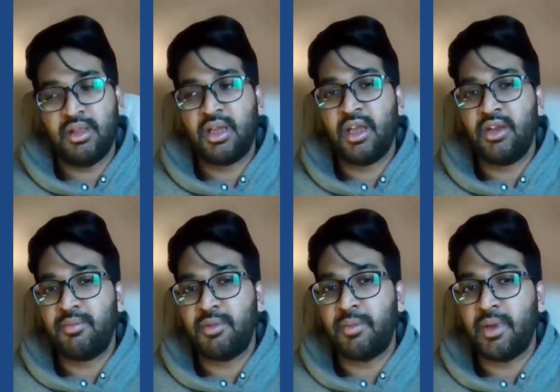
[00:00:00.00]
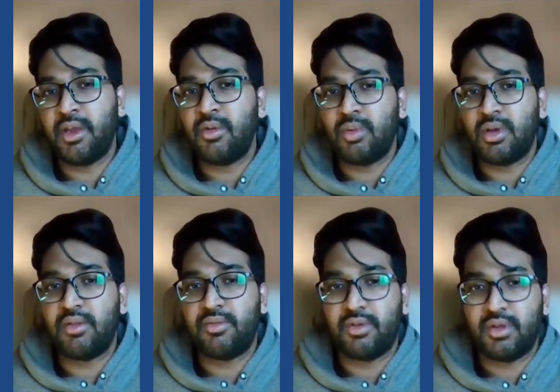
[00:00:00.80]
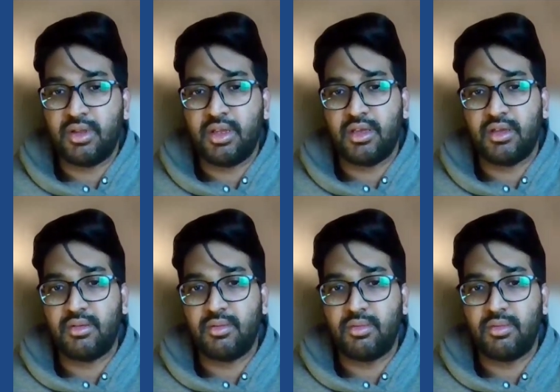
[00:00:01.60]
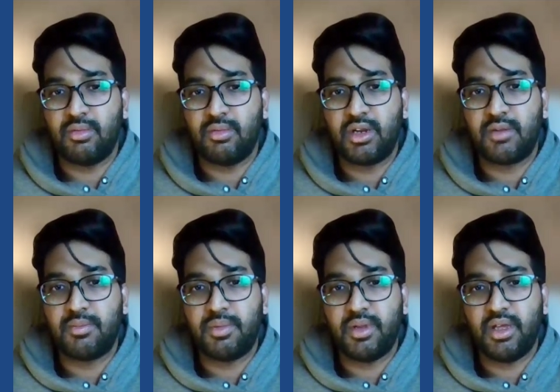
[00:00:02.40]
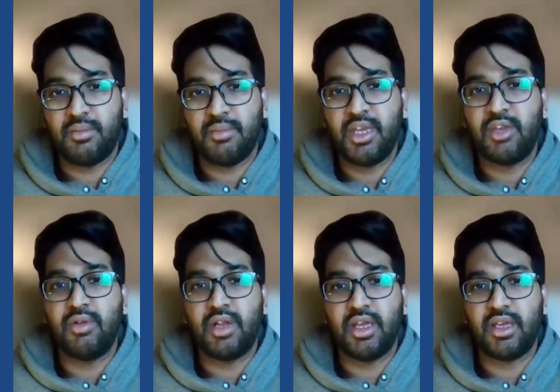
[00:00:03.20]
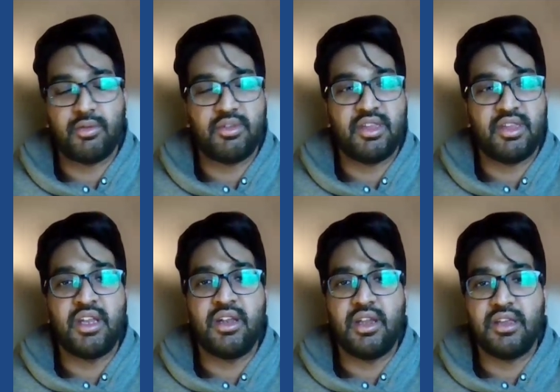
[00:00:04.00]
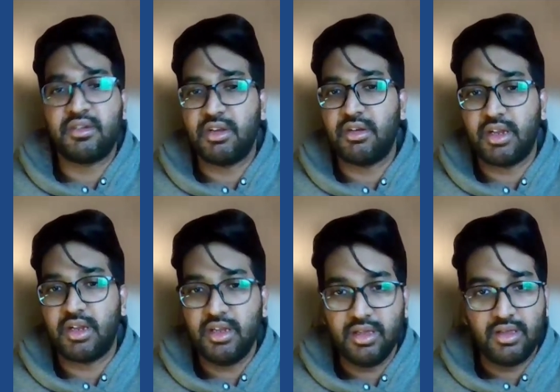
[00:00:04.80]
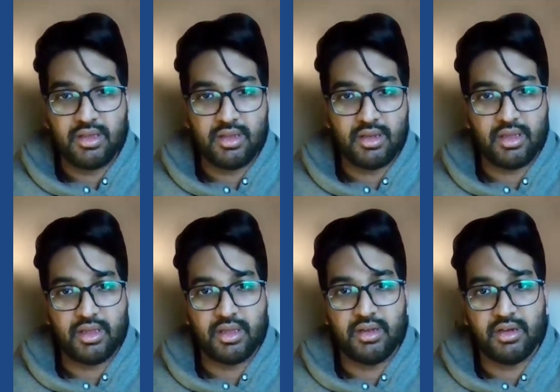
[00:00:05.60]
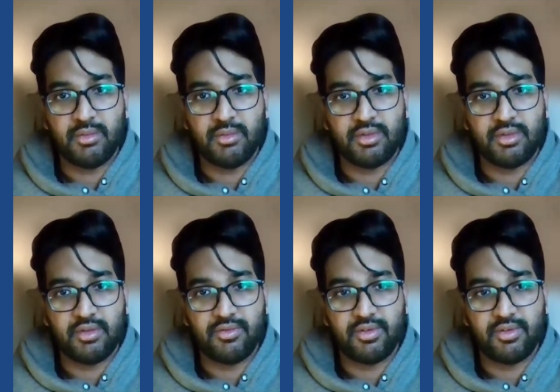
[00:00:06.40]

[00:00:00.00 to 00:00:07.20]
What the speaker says: they kind of prepare you well for the work, make you like, I would say, industry ready, like in terms of,